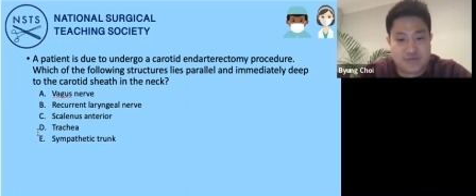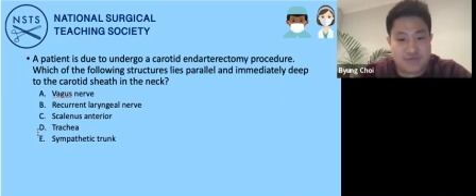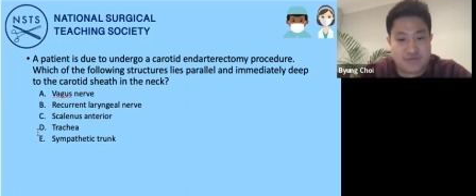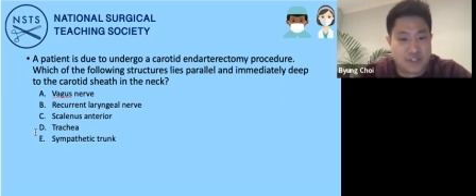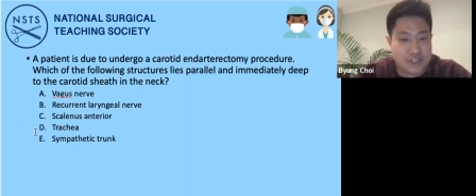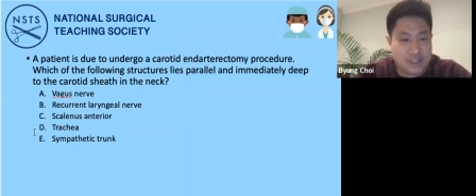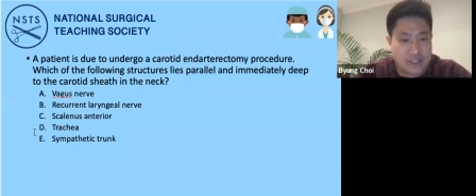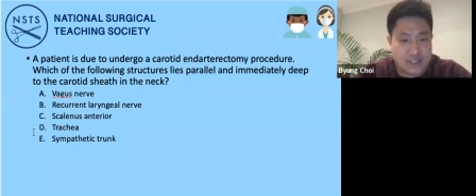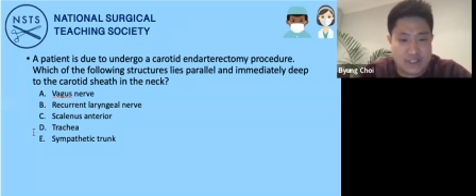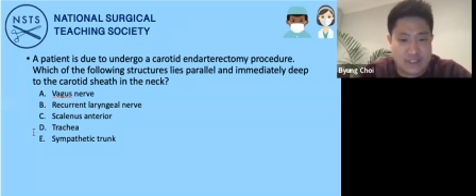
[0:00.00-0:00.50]

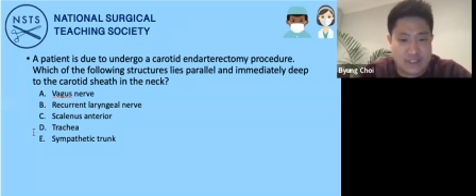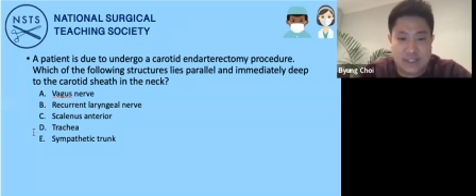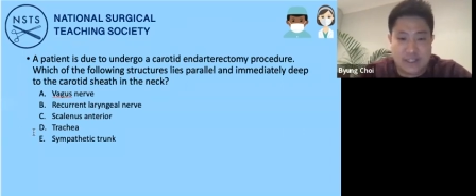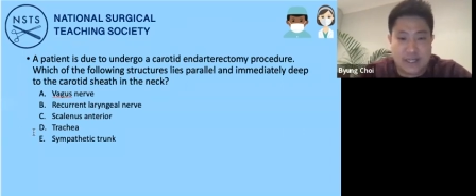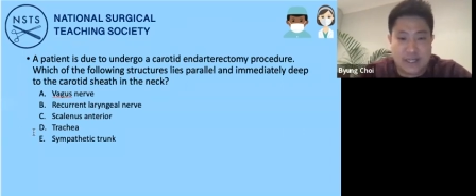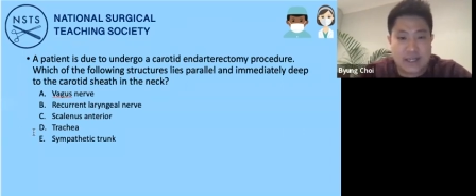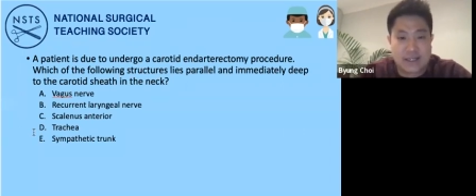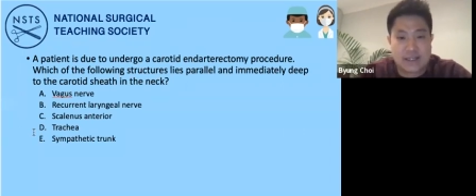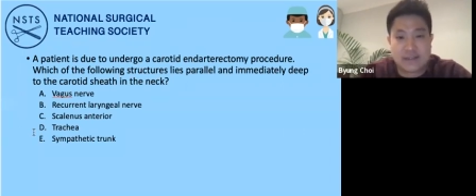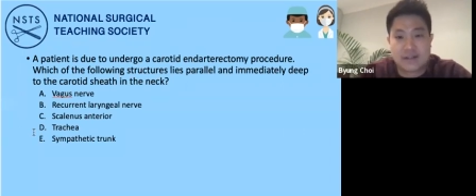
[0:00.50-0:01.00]
really
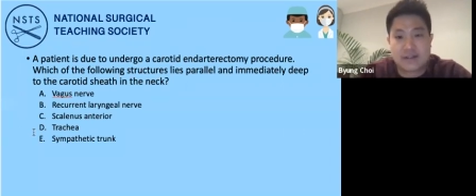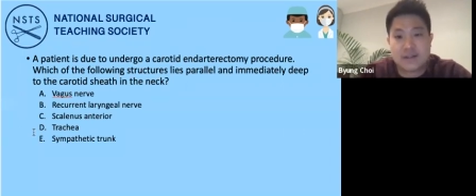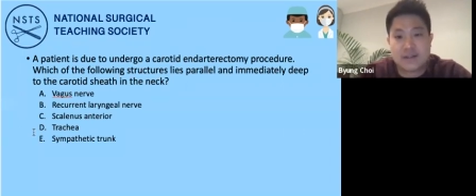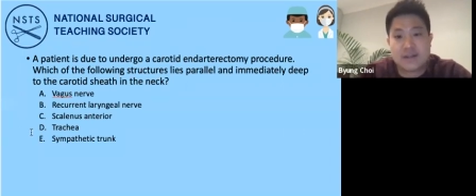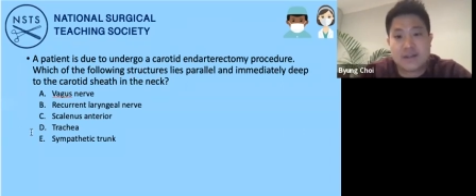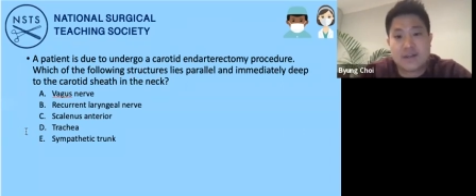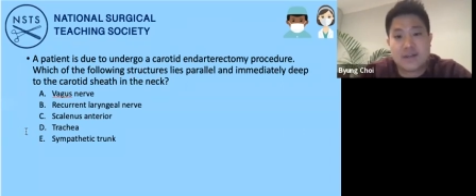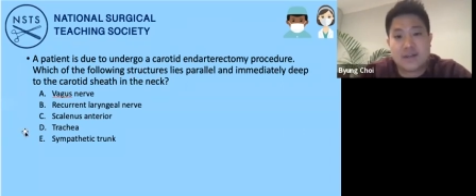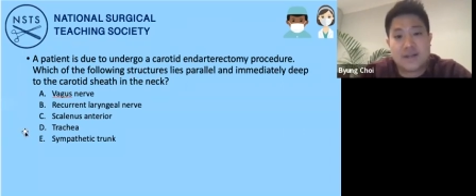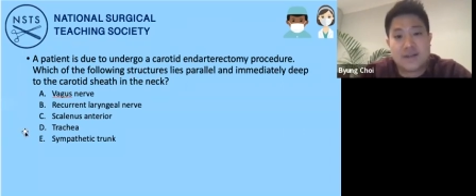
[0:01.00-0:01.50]
lie
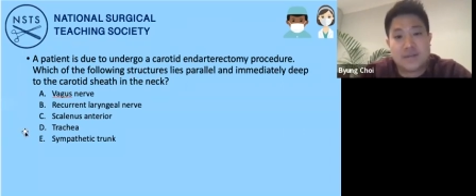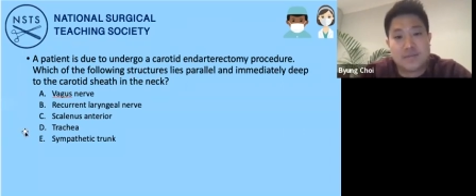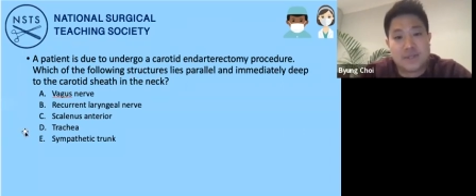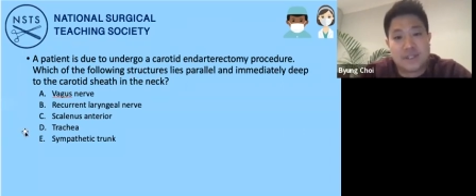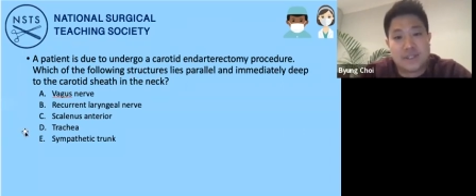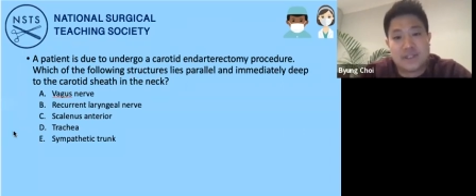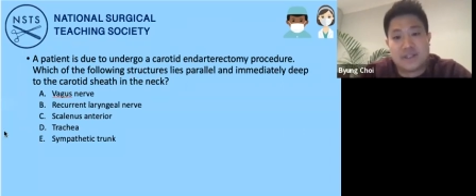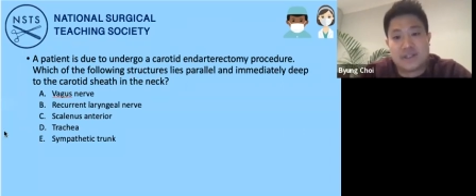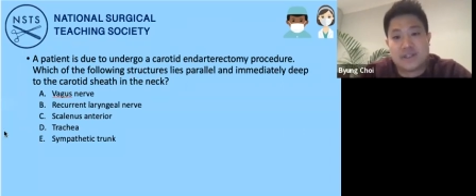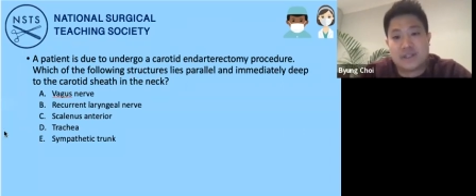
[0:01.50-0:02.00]

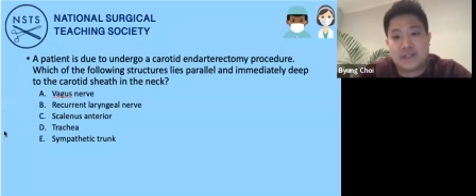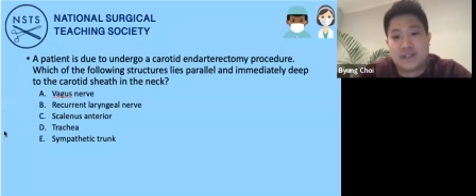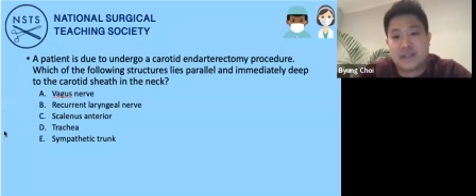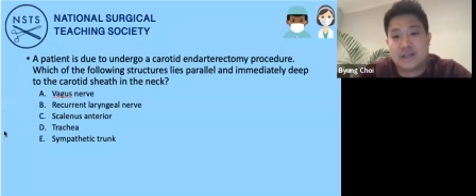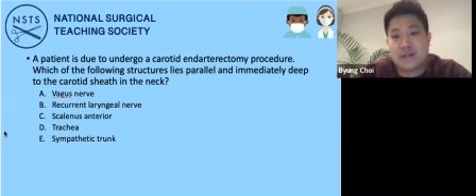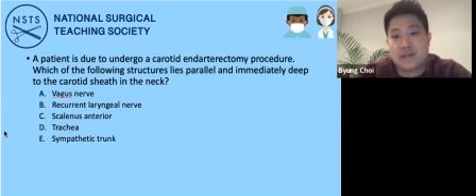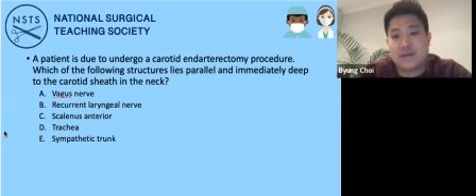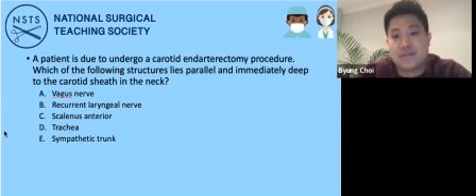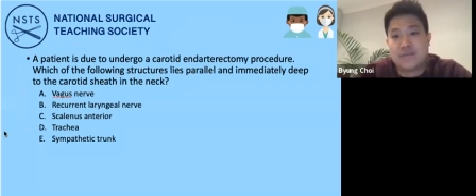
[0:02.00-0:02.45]
immediately